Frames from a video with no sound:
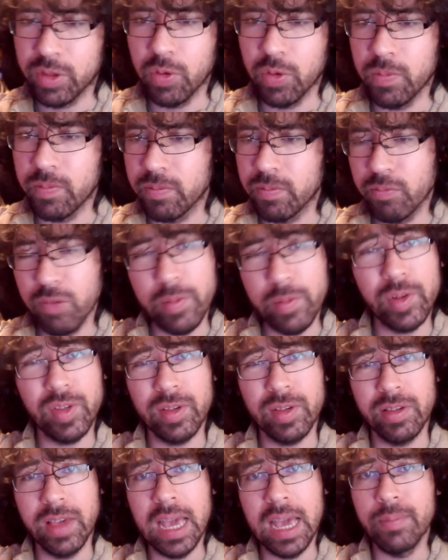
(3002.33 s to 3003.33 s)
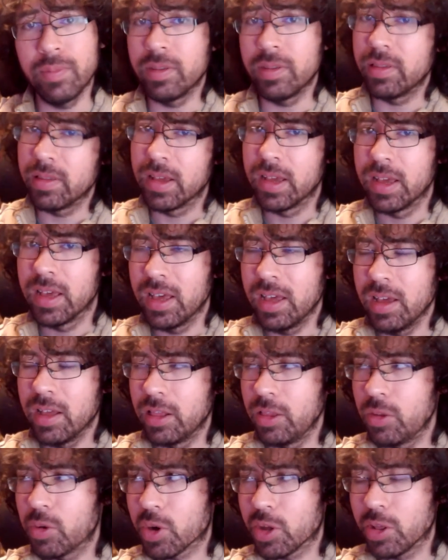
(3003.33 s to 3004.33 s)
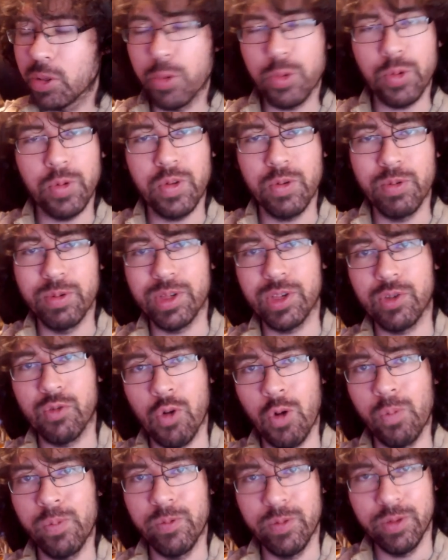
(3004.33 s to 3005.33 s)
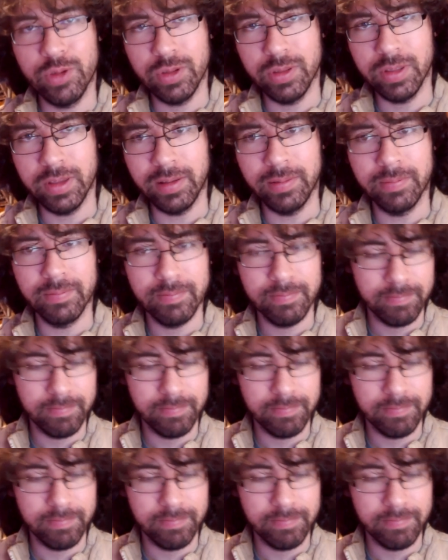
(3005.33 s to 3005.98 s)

So pretty much the same, but a little closer to his trope originally.